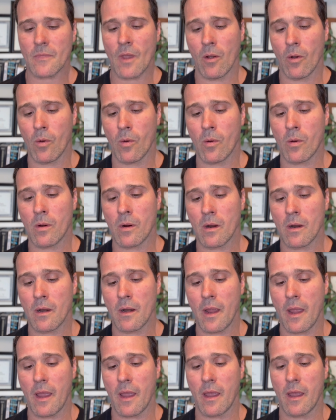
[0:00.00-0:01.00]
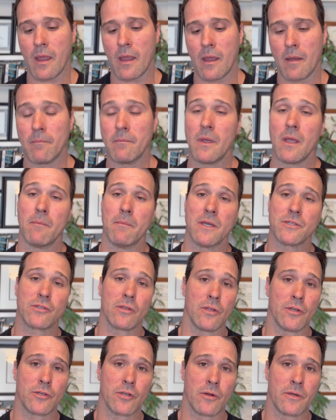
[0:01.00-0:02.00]
or a
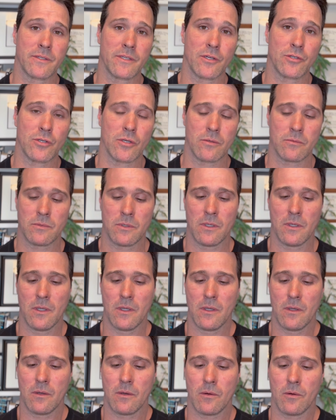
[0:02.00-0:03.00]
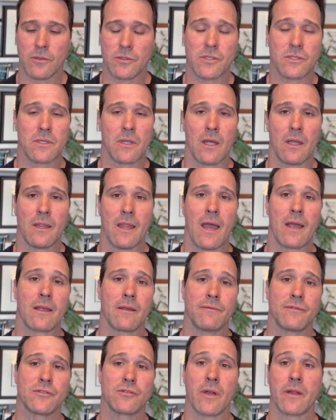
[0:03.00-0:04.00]
muscular endurance issue or just a lack
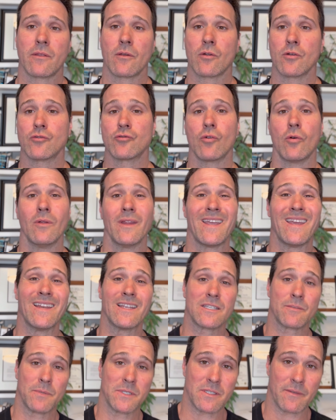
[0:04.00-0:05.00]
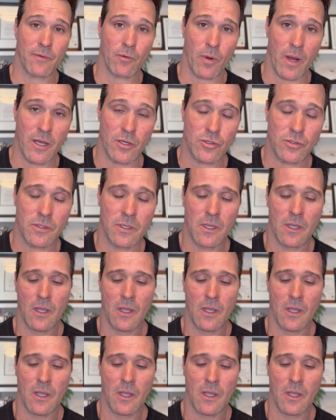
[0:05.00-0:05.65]
of strength or control in a specific range.